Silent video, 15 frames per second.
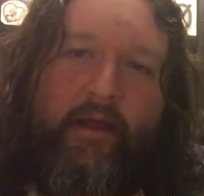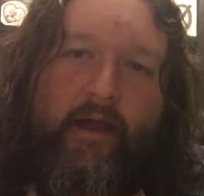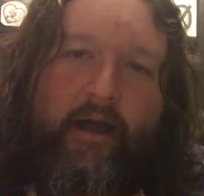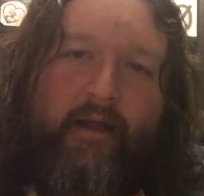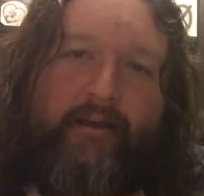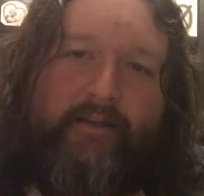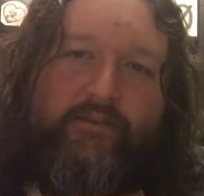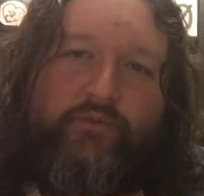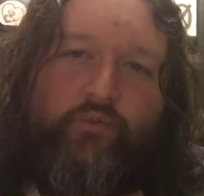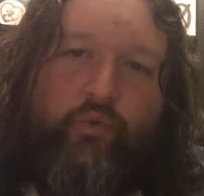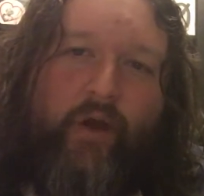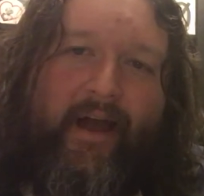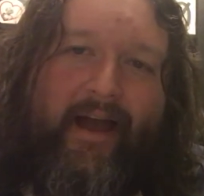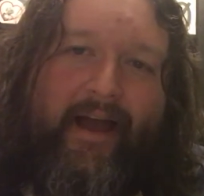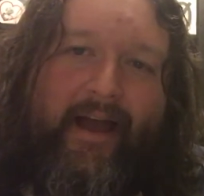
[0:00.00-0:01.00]
and it's
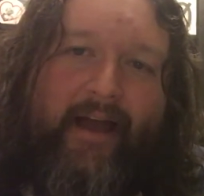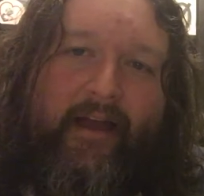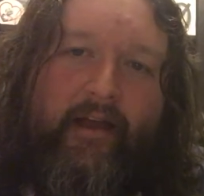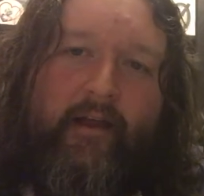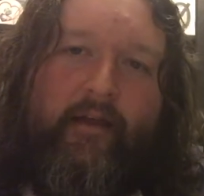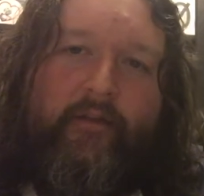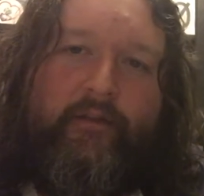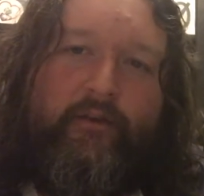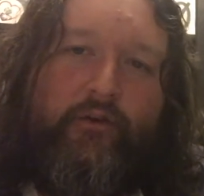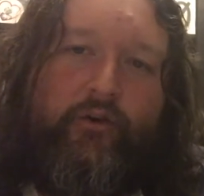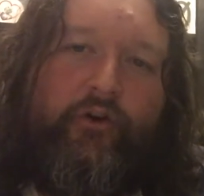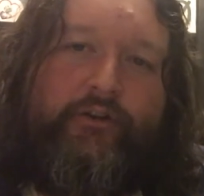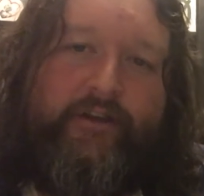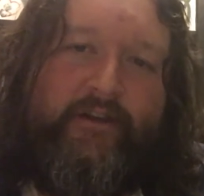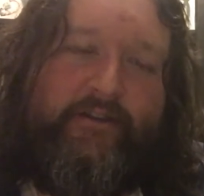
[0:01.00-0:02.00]
where the
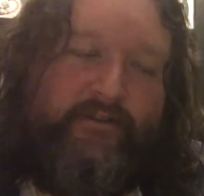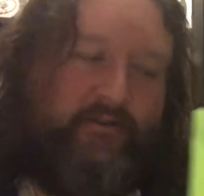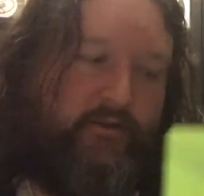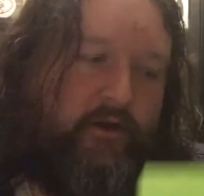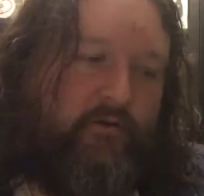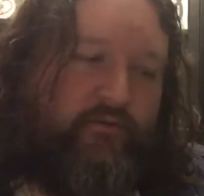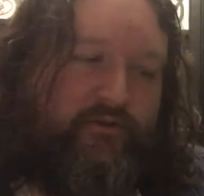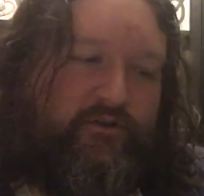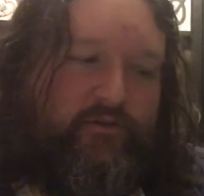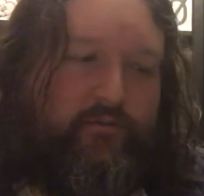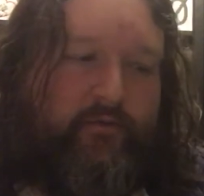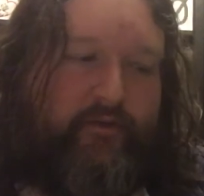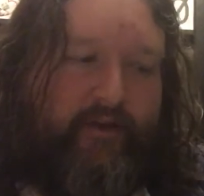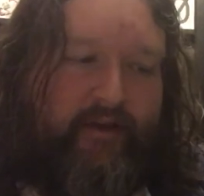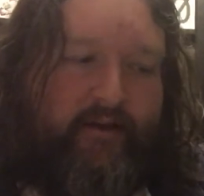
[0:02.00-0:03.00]
audience knows
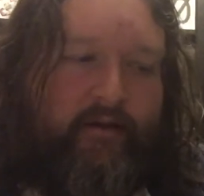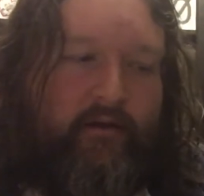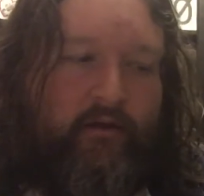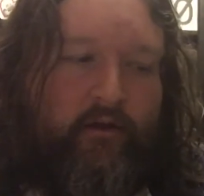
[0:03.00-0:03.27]
something